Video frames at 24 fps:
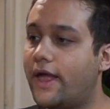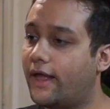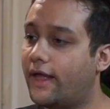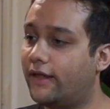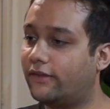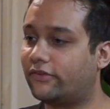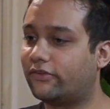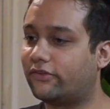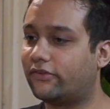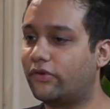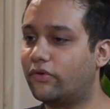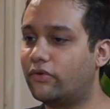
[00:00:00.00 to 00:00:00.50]
And
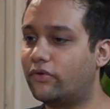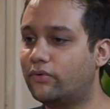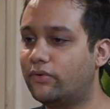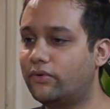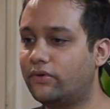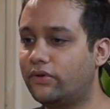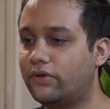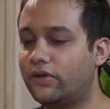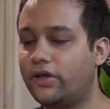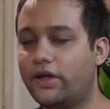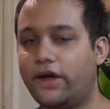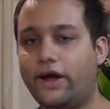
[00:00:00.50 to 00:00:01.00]
so
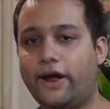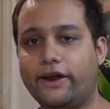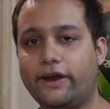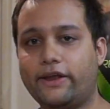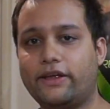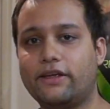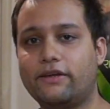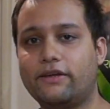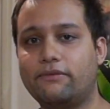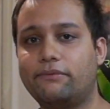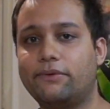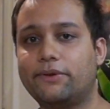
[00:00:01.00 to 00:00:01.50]
I
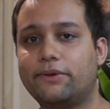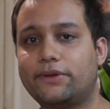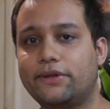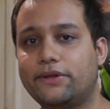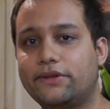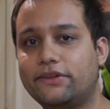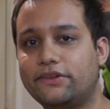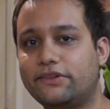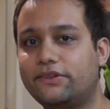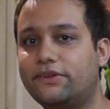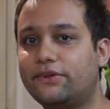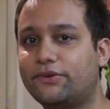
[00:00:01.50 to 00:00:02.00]
came with
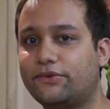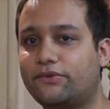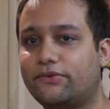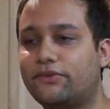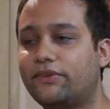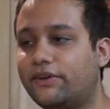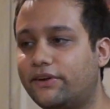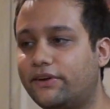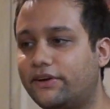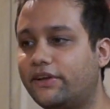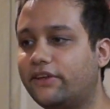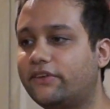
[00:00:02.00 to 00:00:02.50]
this
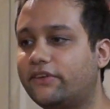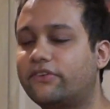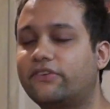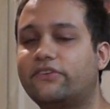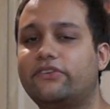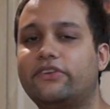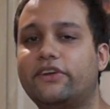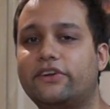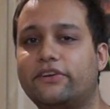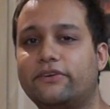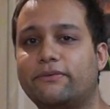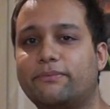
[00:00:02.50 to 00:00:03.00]
desk
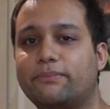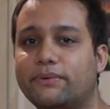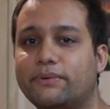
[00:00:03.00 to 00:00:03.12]
setup.